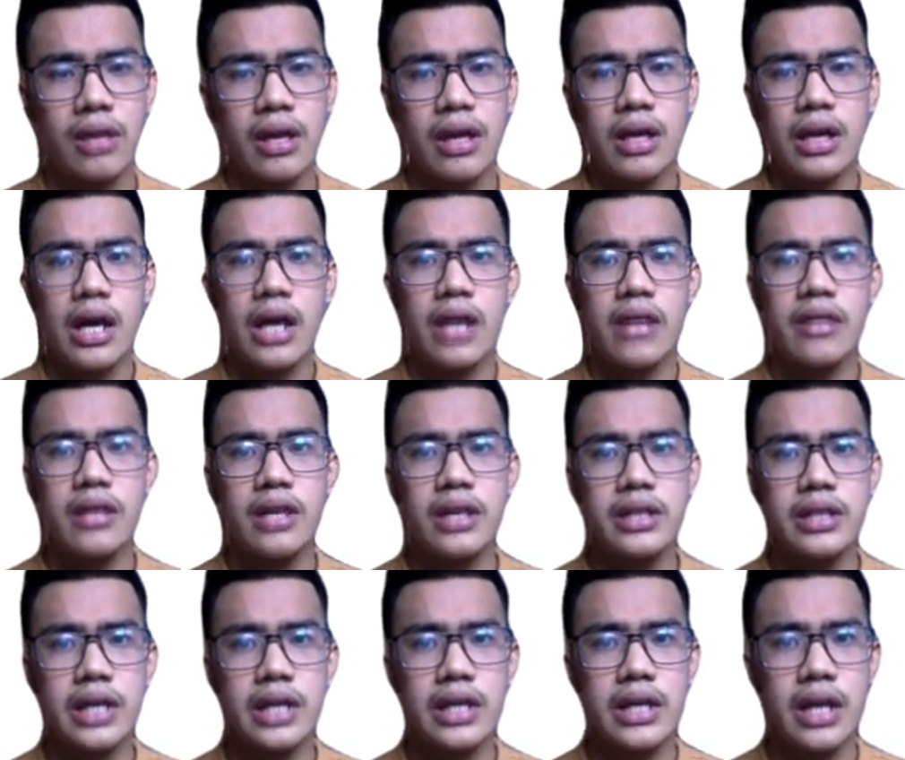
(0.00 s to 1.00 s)
And
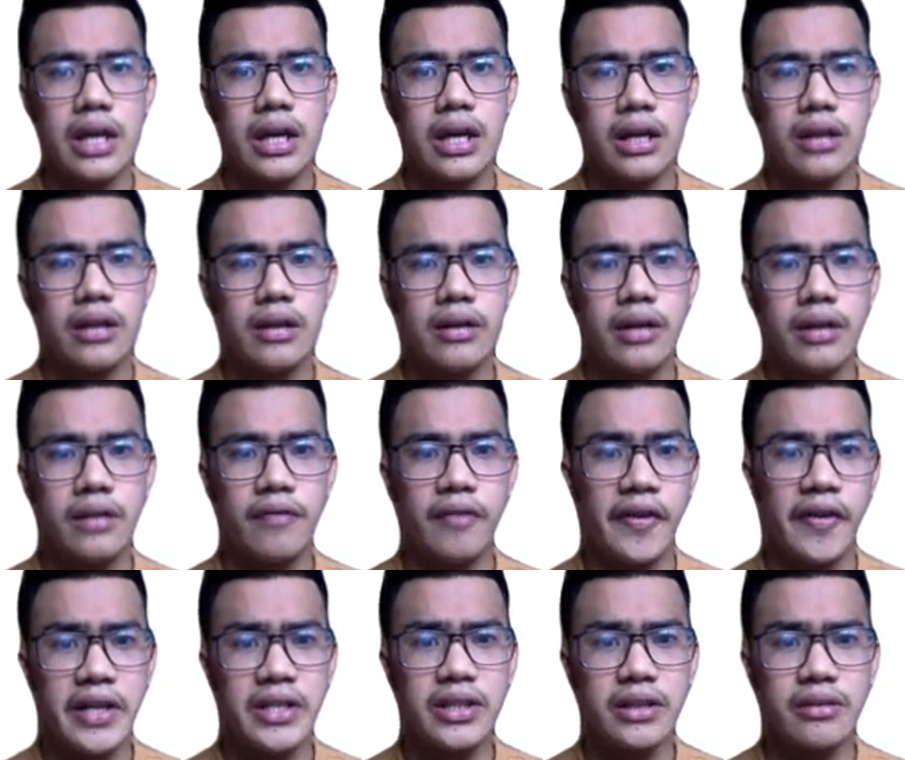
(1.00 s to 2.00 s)
this, again,
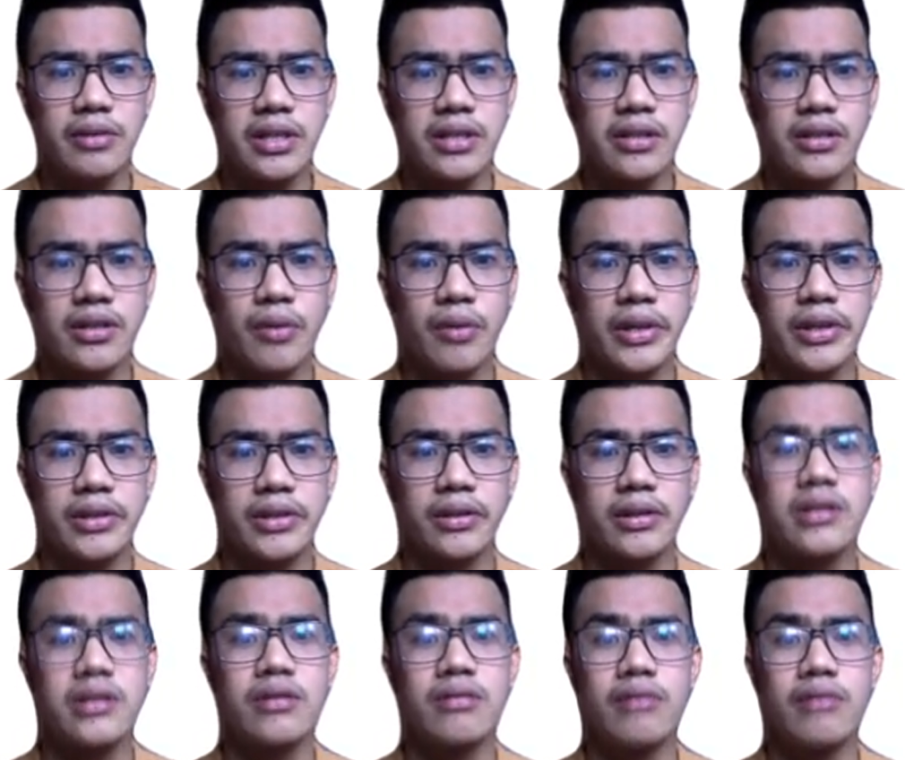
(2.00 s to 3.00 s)
inferential research
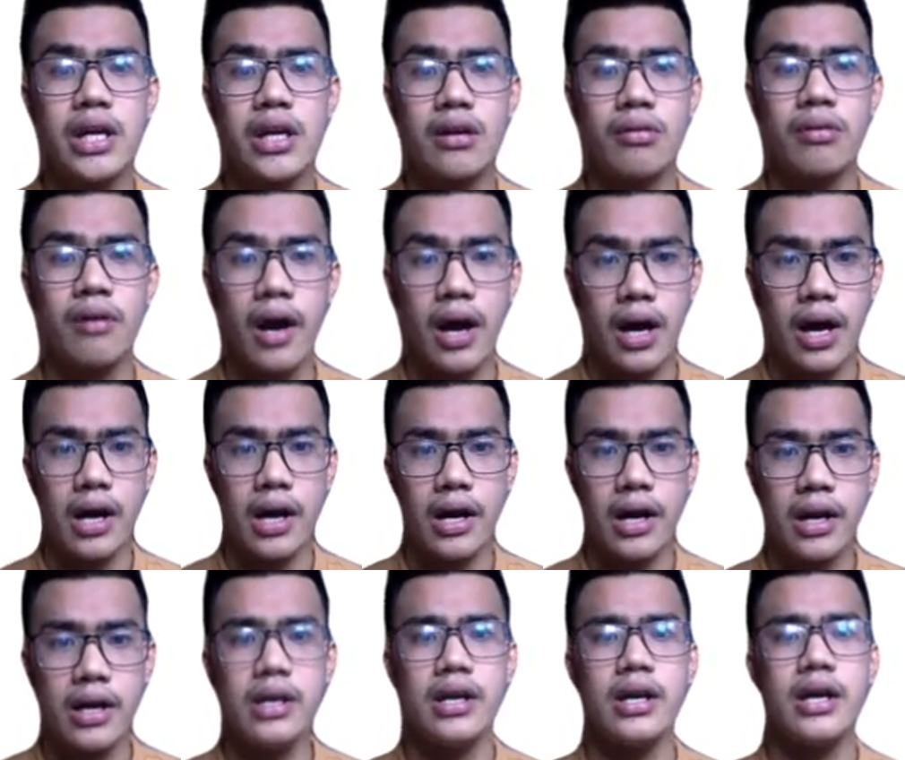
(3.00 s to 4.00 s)
questions
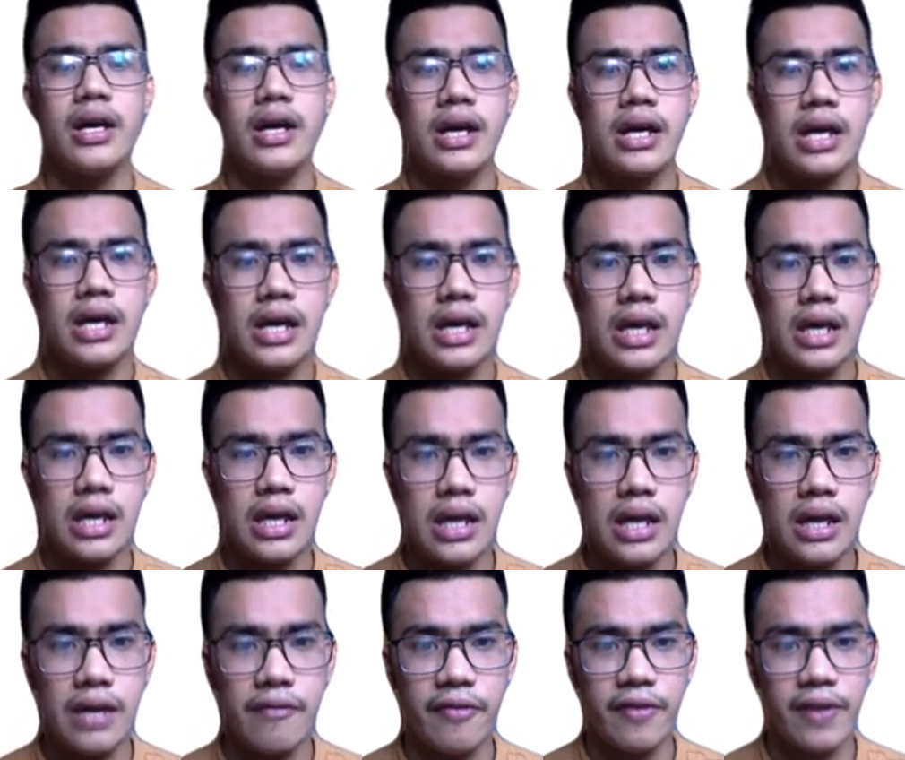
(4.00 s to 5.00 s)
require
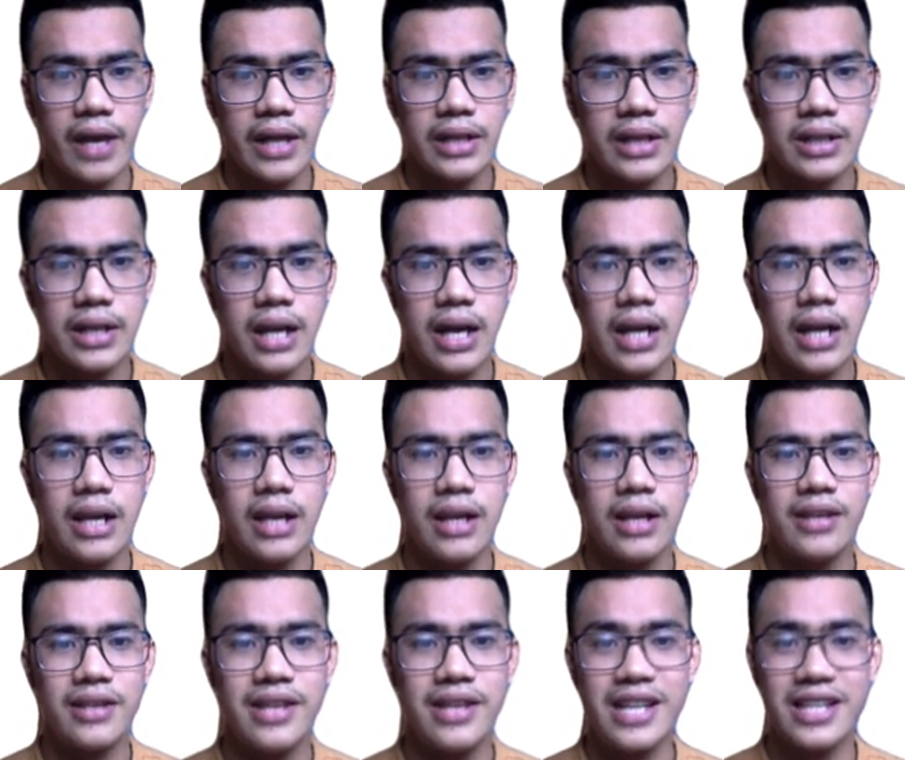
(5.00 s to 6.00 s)
inferential
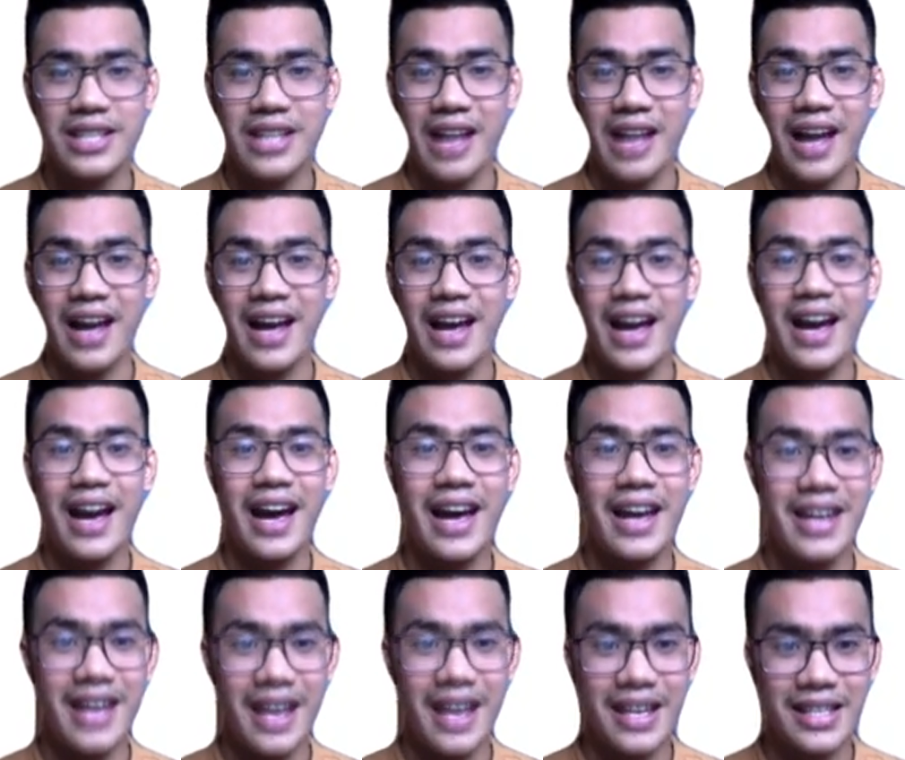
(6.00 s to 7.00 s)
data
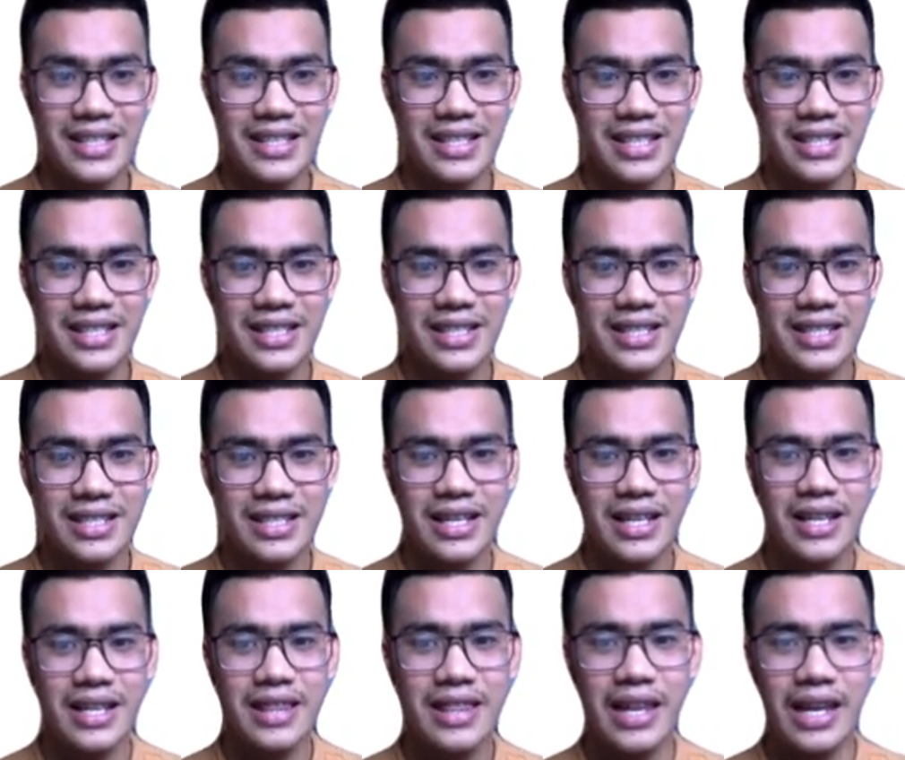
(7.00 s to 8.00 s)
analysis.
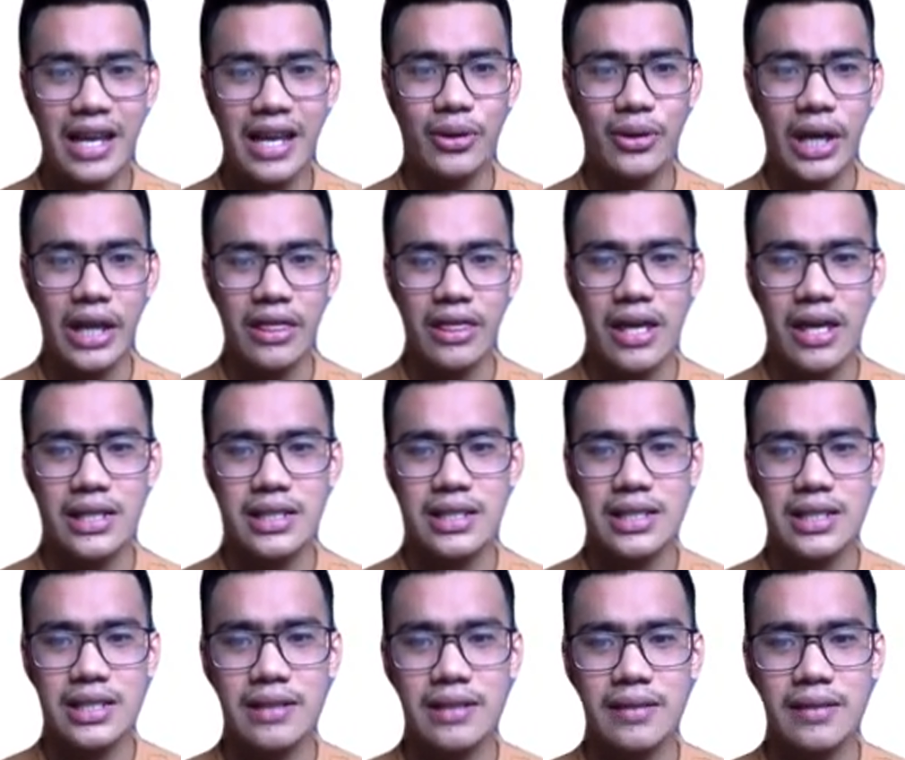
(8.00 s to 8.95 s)
Take a look at this.